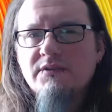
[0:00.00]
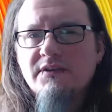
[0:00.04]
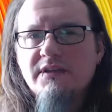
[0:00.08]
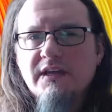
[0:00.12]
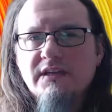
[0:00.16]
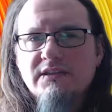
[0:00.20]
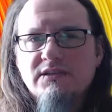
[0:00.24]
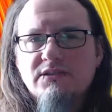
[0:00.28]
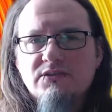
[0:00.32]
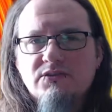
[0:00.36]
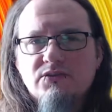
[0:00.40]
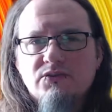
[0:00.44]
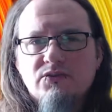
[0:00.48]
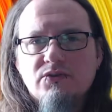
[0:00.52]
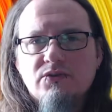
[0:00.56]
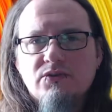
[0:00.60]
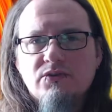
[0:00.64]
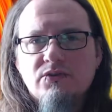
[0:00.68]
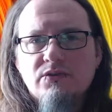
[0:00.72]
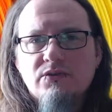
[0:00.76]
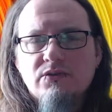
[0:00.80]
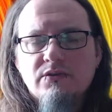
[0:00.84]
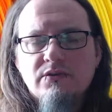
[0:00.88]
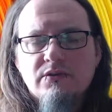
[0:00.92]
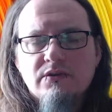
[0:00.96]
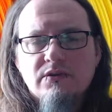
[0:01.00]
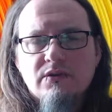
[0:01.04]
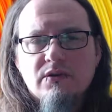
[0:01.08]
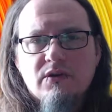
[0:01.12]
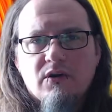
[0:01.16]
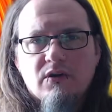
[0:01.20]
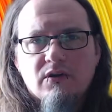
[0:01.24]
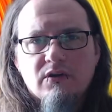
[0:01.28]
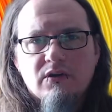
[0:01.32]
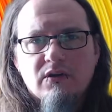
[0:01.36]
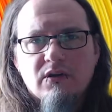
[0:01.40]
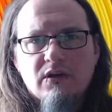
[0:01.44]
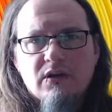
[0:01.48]
on their store
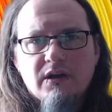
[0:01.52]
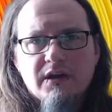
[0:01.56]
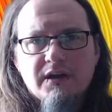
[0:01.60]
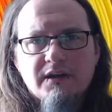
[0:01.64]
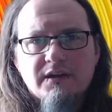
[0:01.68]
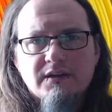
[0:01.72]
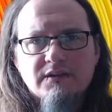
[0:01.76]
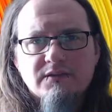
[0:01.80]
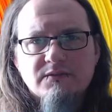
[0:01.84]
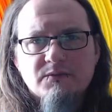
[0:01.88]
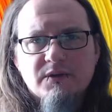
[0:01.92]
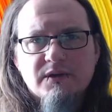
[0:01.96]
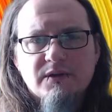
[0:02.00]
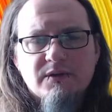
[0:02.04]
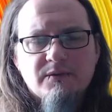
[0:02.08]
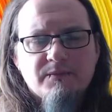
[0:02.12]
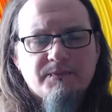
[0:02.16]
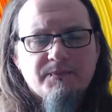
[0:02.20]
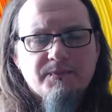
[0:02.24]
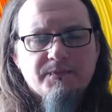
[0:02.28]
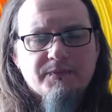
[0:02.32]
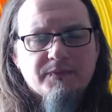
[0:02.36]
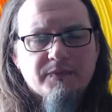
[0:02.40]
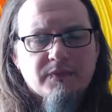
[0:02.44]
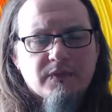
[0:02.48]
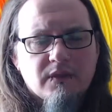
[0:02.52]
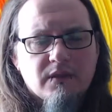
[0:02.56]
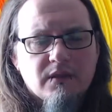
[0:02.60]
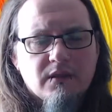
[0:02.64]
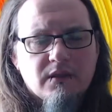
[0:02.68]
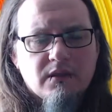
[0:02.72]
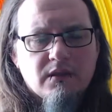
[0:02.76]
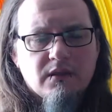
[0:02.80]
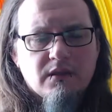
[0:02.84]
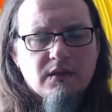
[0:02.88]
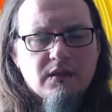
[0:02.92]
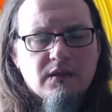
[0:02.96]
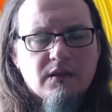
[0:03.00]
online as well.
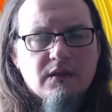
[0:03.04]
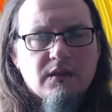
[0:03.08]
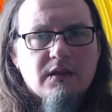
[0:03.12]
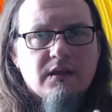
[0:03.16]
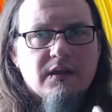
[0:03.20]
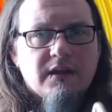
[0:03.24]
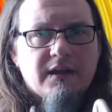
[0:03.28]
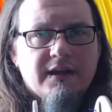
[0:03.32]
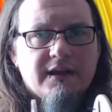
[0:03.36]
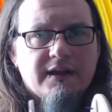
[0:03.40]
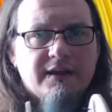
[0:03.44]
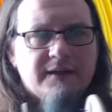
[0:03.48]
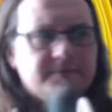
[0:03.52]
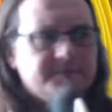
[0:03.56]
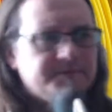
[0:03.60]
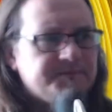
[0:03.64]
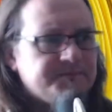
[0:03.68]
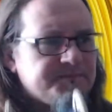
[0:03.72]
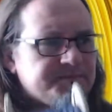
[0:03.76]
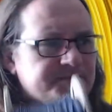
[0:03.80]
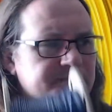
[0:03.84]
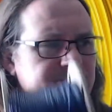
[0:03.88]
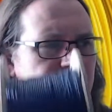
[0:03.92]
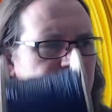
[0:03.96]
Um,